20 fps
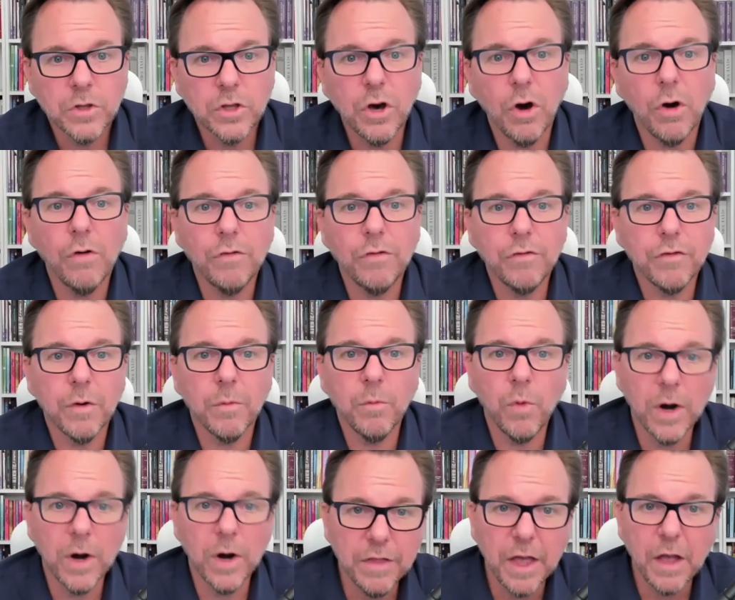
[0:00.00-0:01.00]
go from
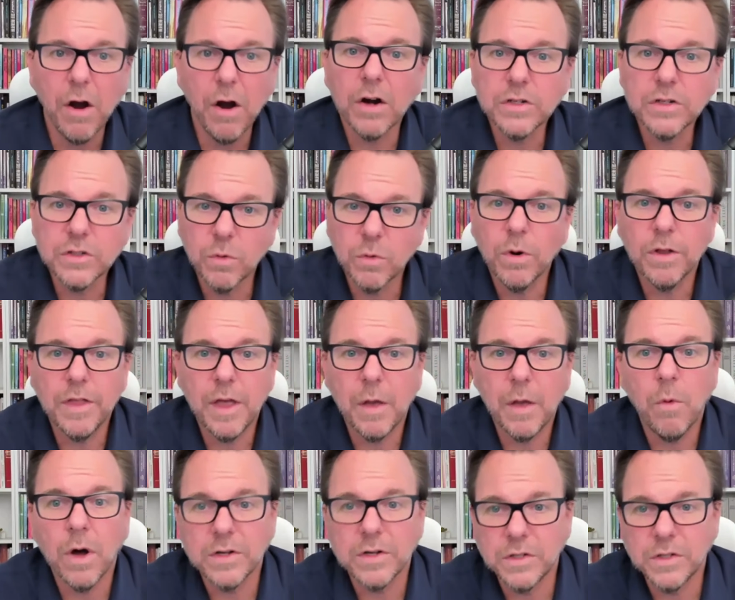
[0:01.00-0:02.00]
where they are to where they
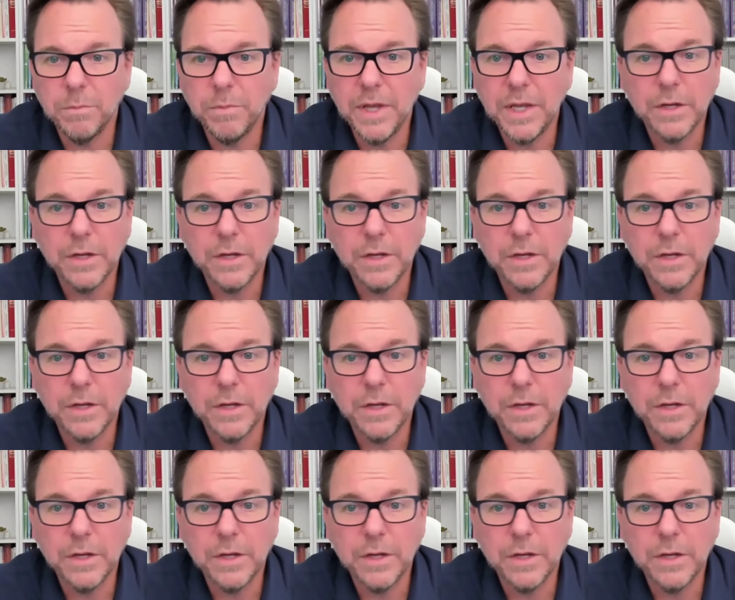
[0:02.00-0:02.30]
want to be.